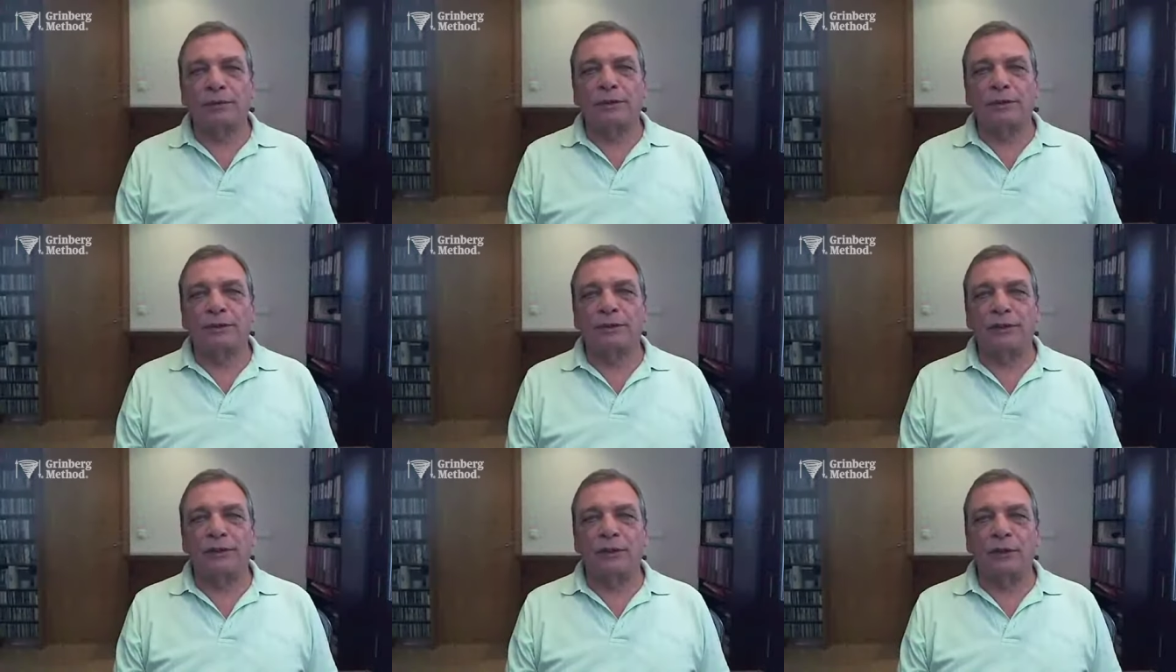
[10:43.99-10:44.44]

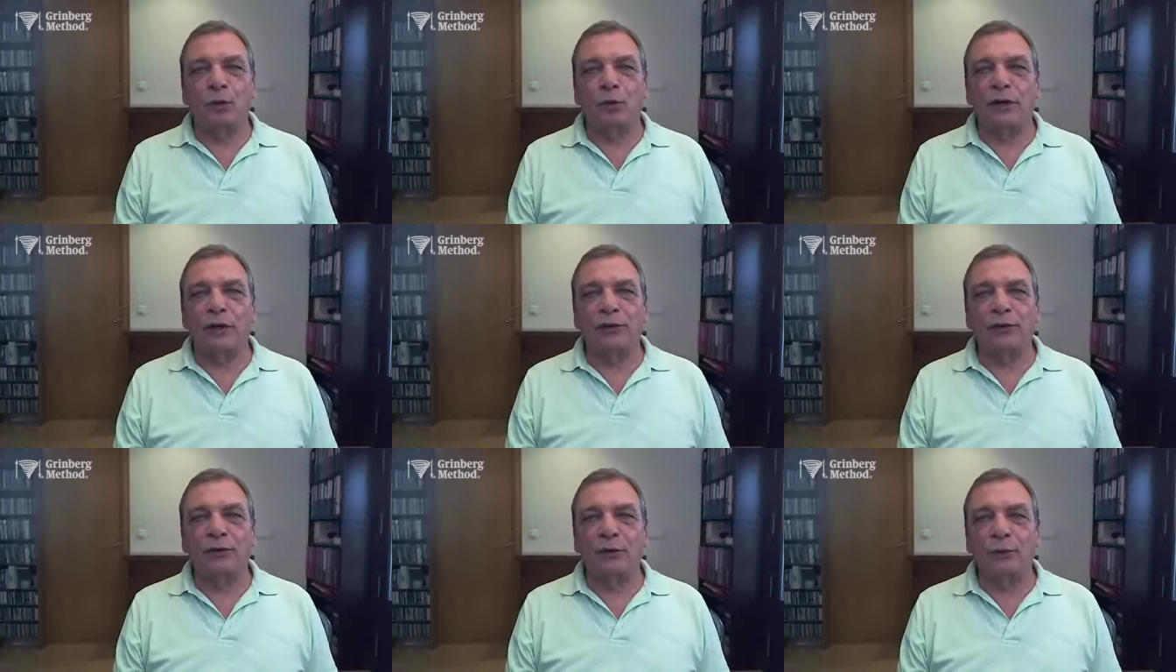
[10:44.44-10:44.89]
that he
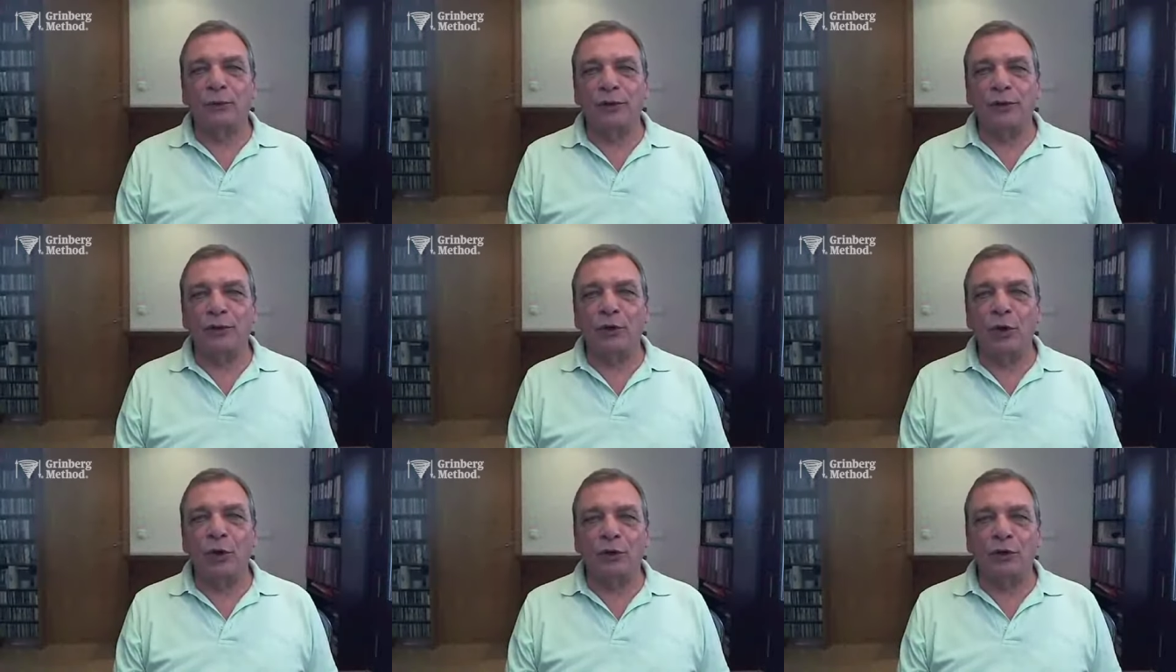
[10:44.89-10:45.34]
went
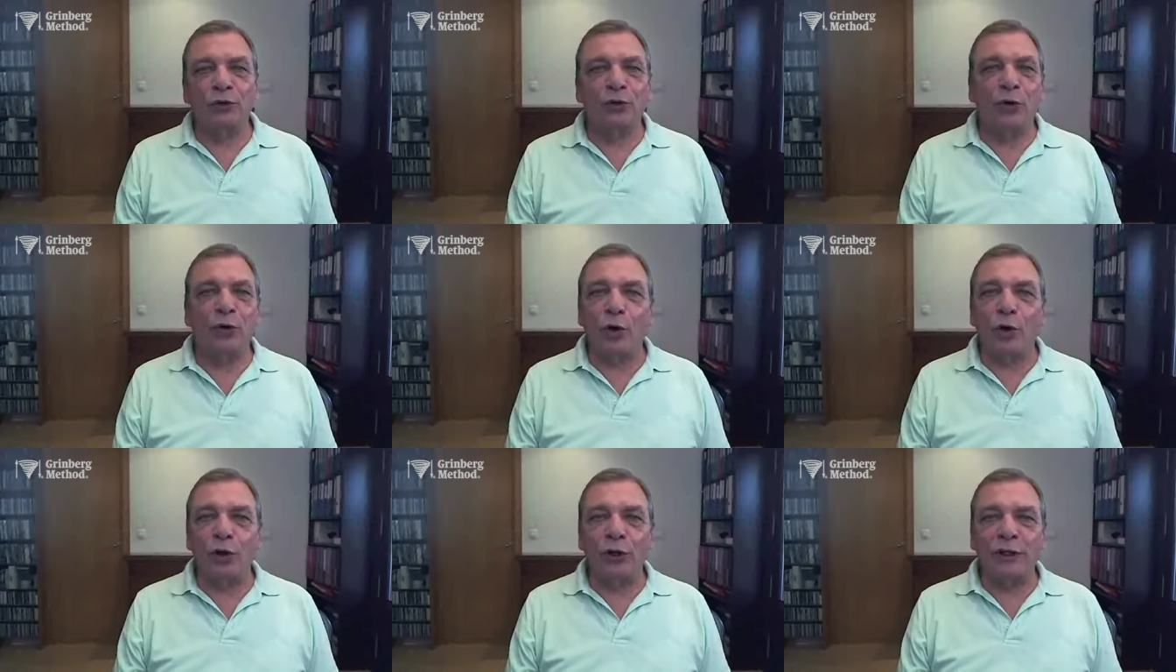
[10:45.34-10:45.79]

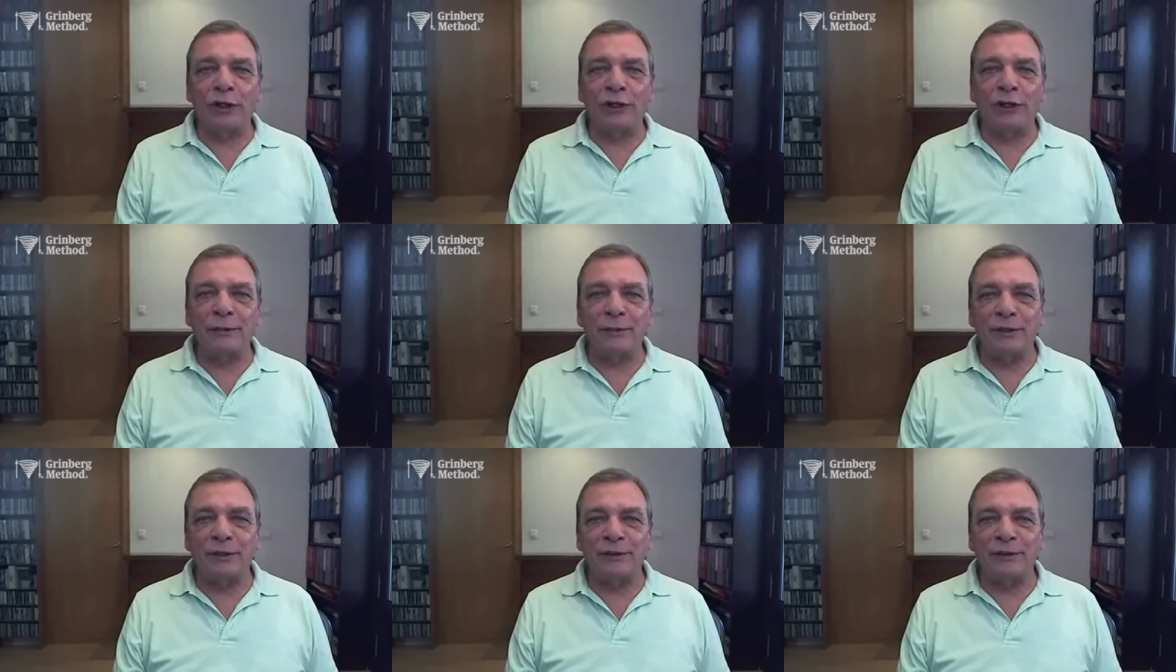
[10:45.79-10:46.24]
beyond all
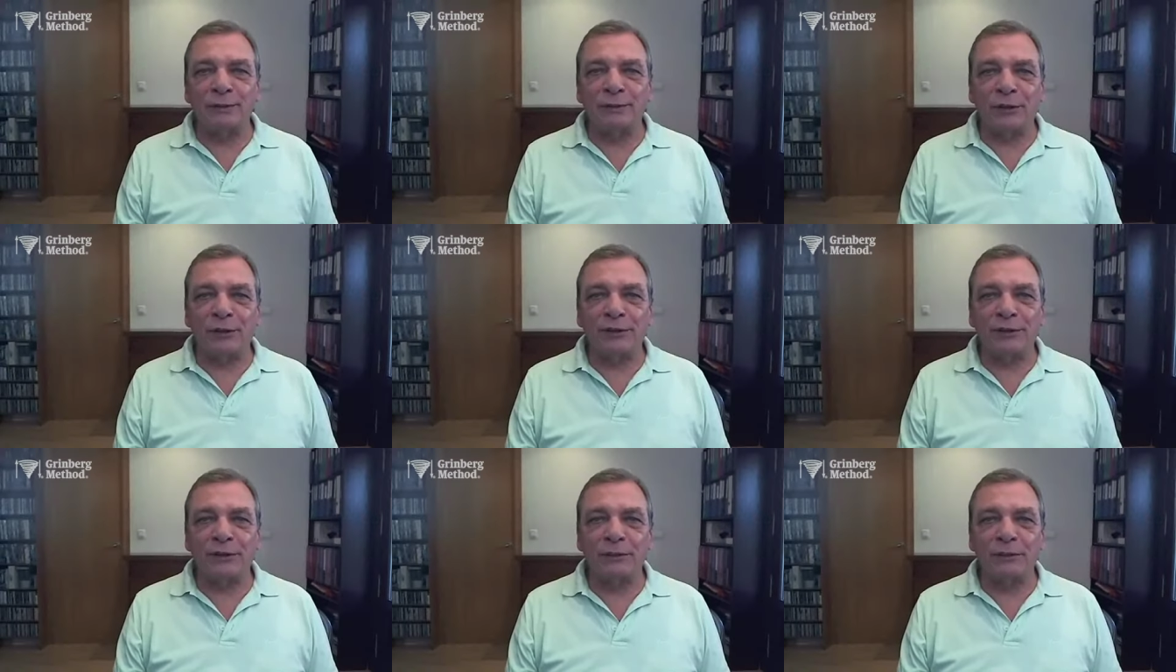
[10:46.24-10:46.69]
limits
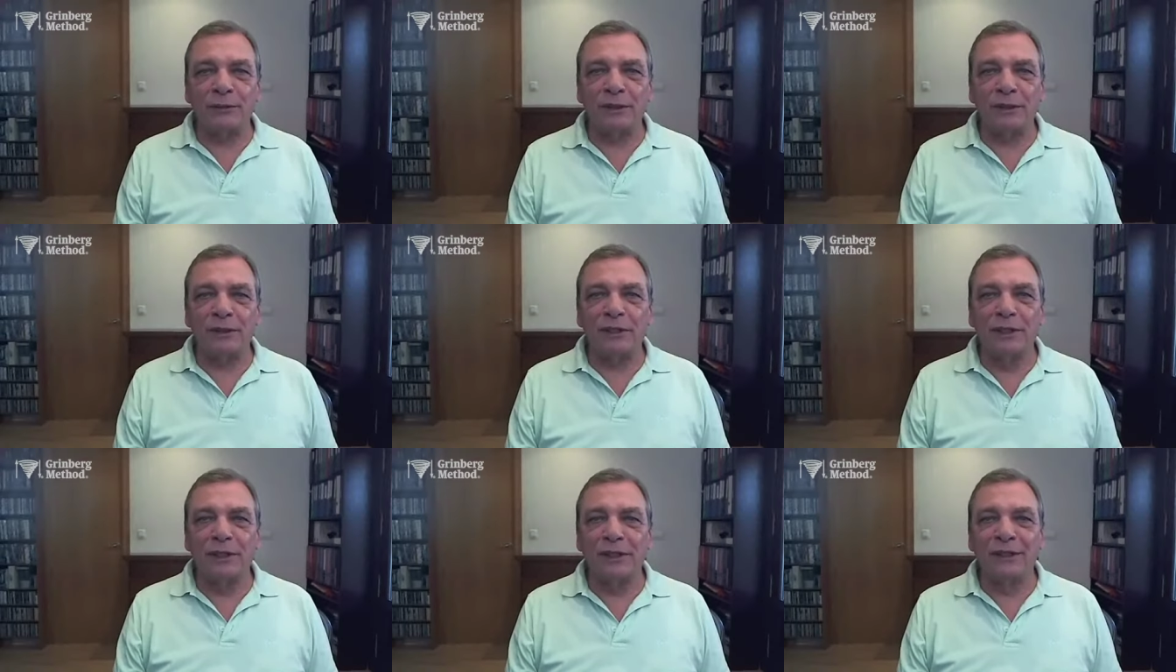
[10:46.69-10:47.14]

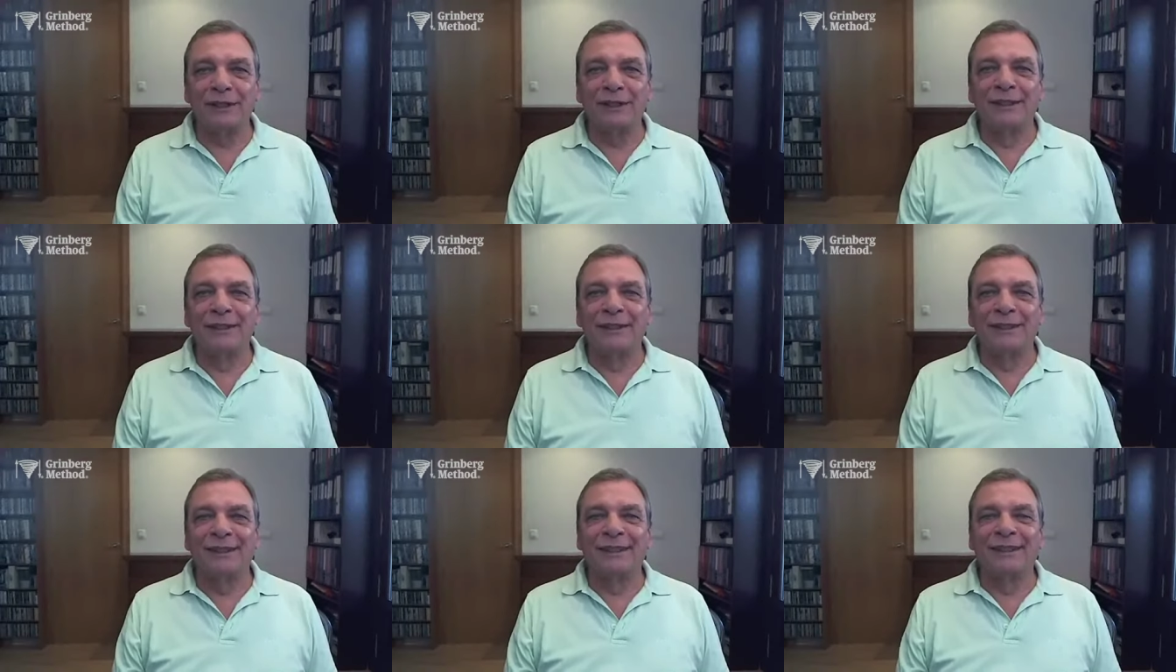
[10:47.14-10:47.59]
possible.
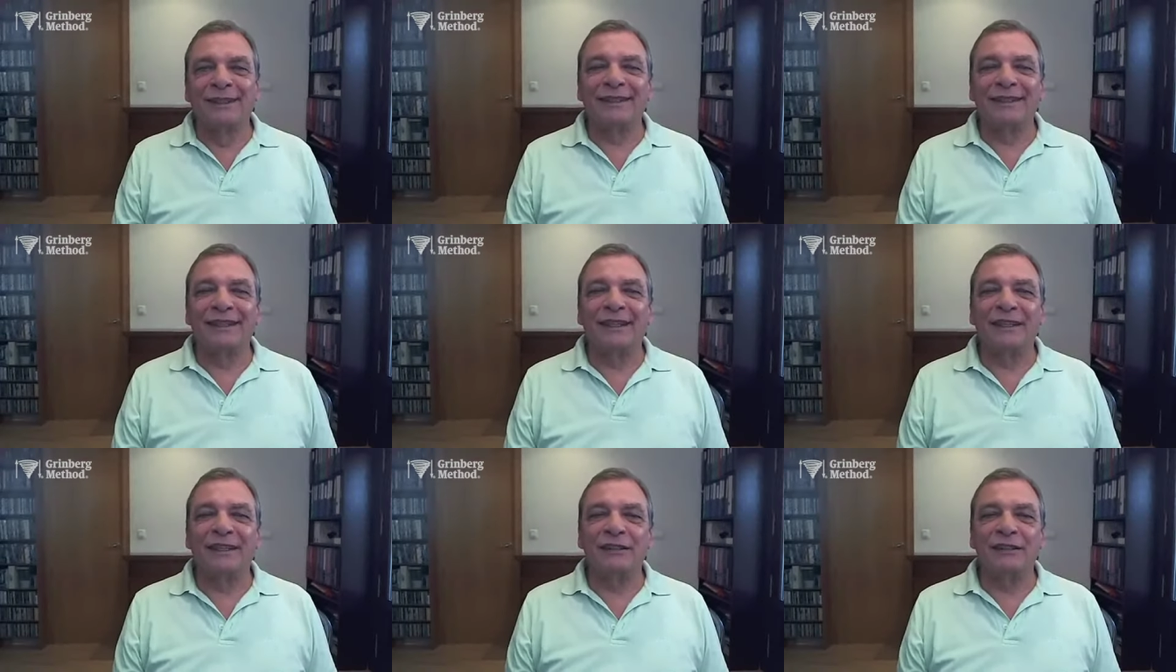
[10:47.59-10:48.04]

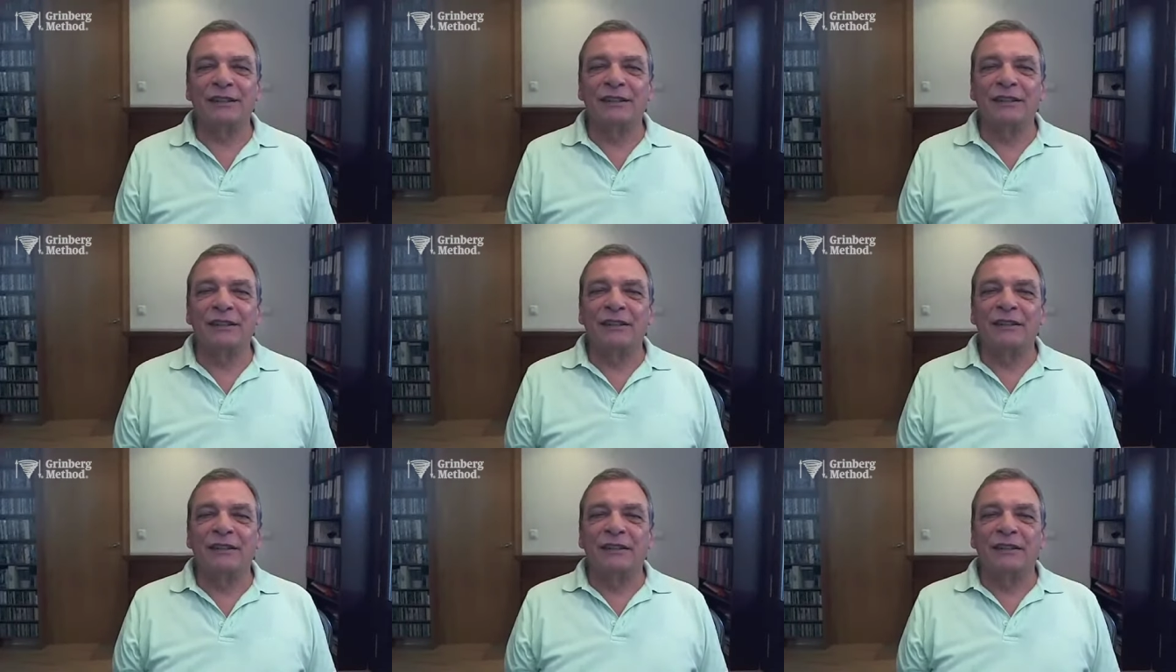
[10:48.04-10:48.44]
Okay?